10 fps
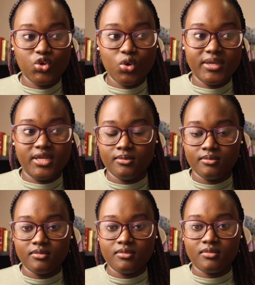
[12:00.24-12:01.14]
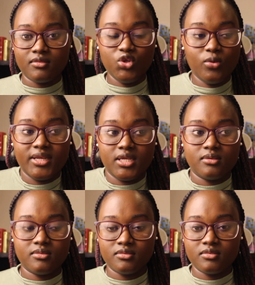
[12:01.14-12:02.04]
Nobody.
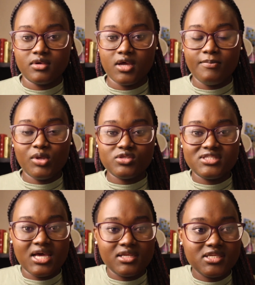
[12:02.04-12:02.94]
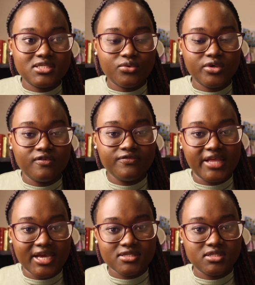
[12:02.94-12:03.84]
Nobody. Because that is a real
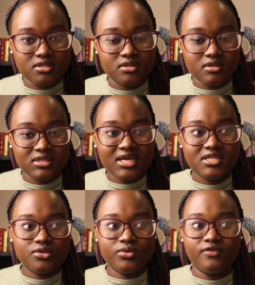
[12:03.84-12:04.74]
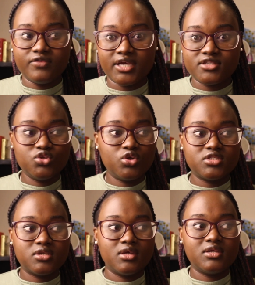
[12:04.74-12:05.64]
flex. That is a real flex.
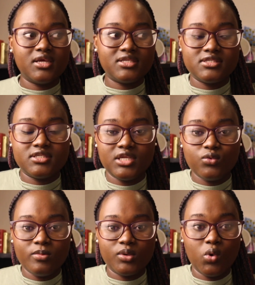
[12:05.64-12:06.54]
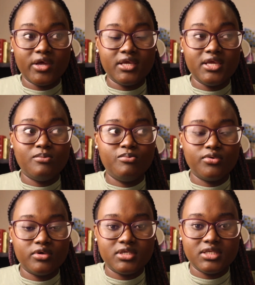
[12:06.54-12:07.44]
Not a Tanzanian woman walking in
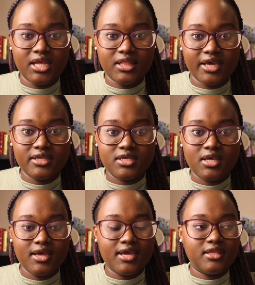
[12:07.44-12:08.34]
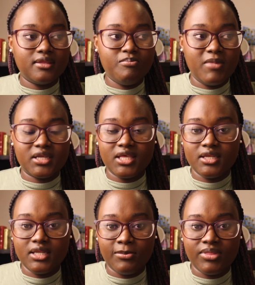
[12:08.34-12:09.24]
broad daylight and then men
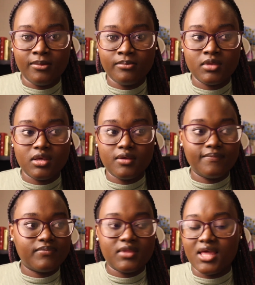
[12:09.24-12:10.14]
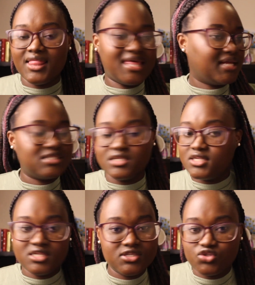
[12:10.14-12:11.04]
kidnap them. That
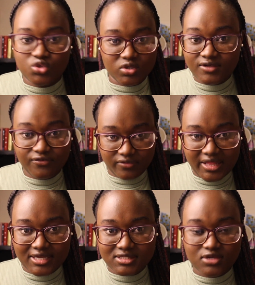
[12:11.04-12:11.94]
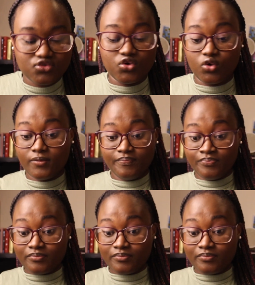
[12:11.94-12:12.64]
is not a flex. So